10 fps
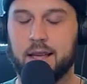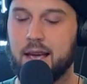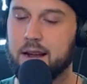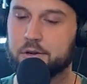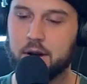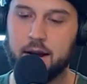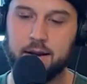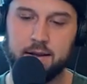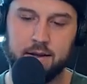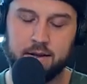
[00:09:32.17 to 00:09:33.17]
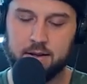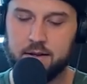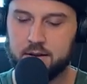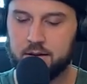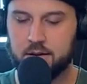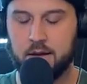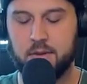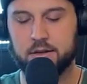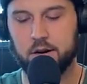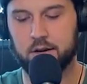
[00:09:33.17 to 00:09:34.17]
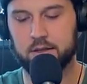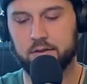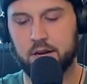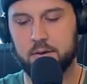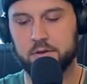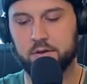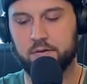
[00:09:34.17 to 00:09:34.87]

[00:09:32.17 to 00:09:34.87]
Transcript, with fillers: Hey, Trey. In my darkest of times,